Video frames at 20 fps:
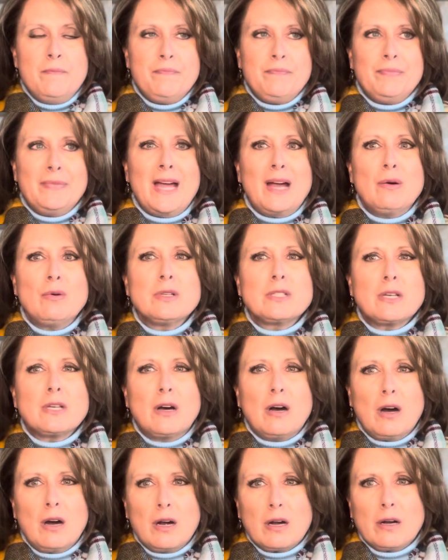that was
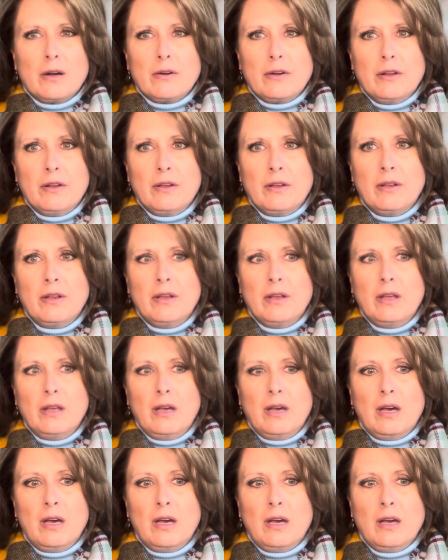hard,
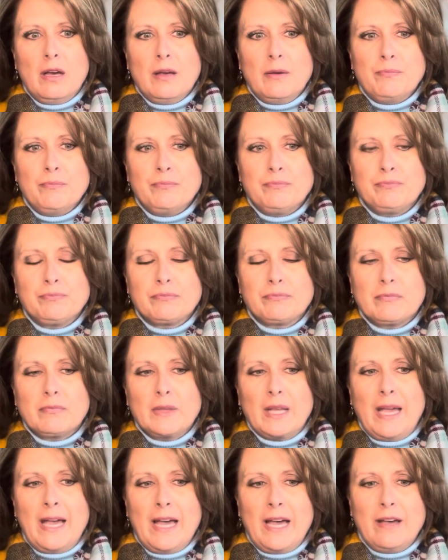not
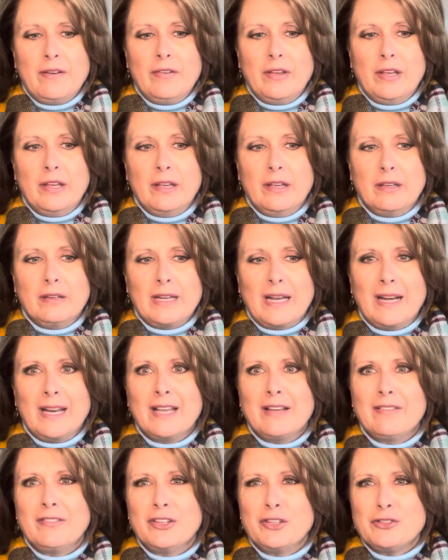
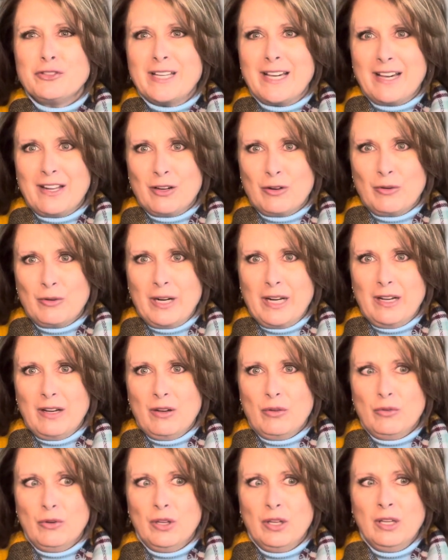having your dad
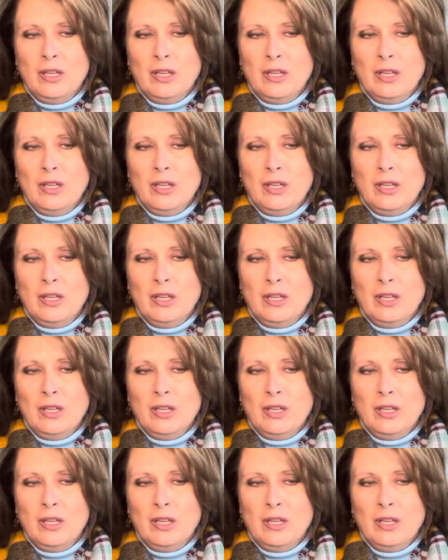around,